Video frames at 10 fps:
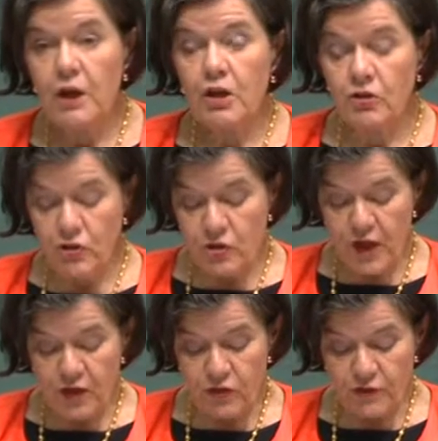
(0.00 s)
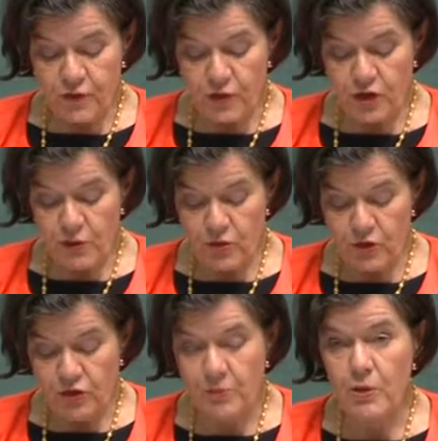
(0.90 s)
In 2014, with the
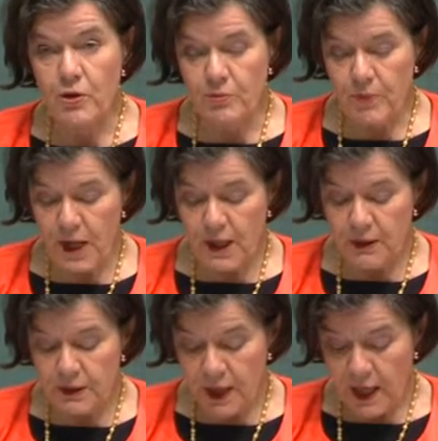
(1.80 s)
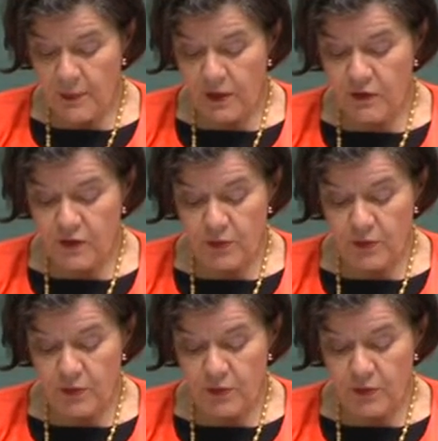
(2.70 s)
support of my neighbour,